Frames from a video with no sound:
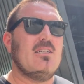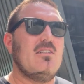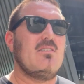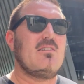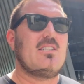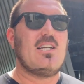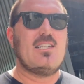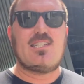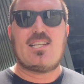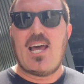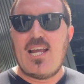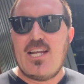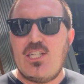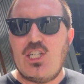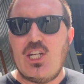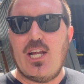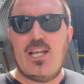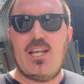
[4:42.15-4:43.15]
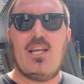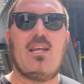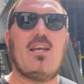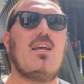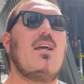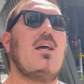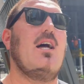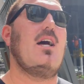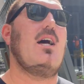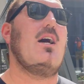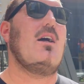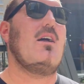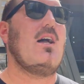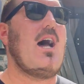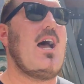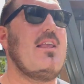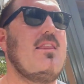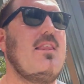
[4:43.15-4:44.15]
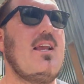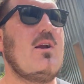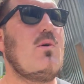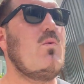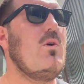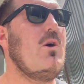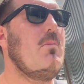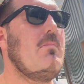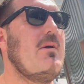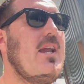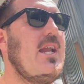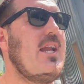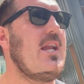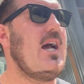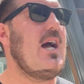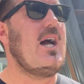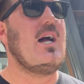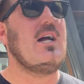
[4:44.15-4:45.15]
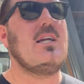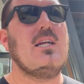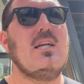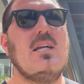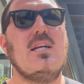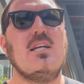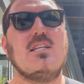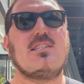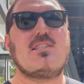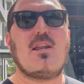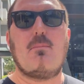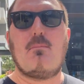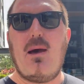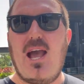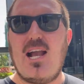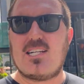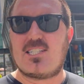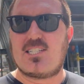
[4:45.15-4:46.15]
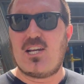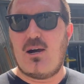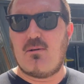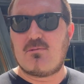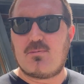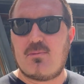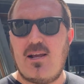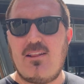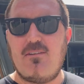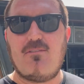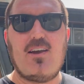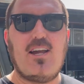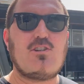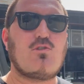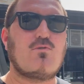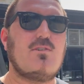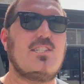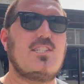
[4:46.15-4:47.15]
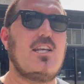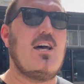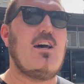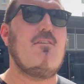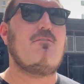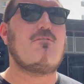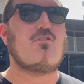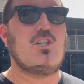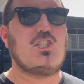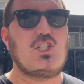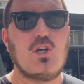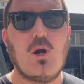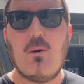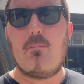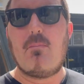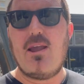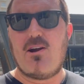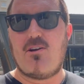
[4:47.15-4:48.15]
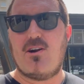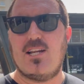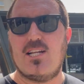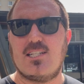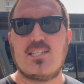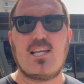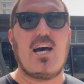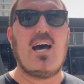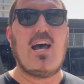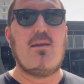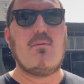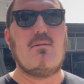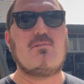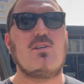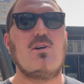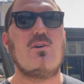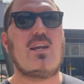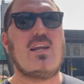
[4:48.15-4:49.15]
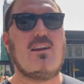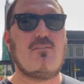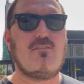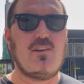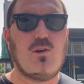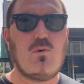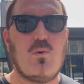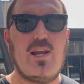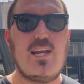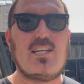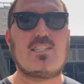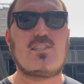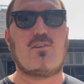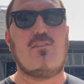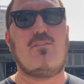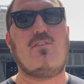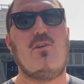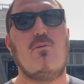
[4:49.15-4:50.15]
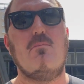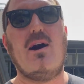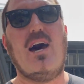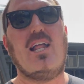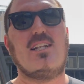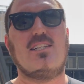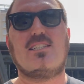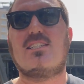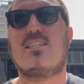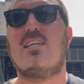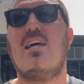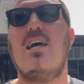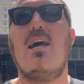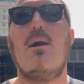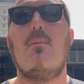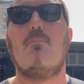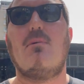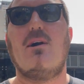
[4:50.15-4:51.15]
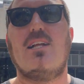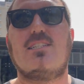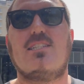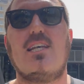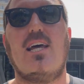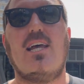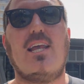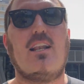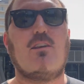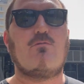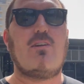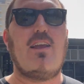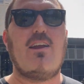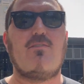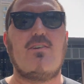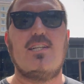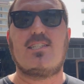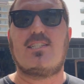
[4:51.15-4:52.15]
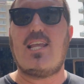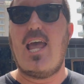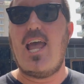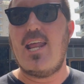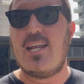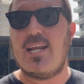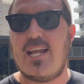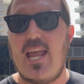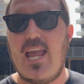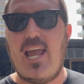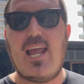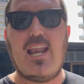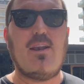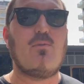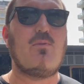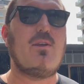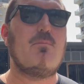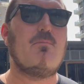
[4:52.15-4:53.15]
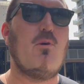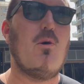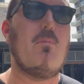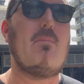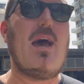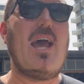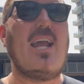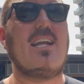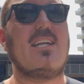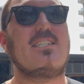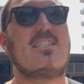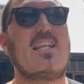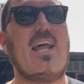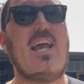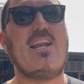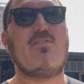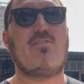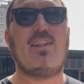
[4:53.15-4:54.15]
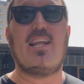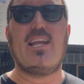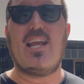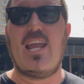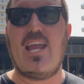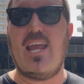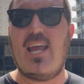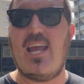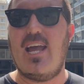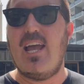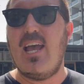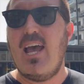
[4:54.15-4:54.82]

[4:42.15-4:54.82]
contagion, I think will be sort of backstopped by the Federal Reserve for a short period of time. I'm talking a few weeks or a few months, but it'll rear its head again with more banks later in the year.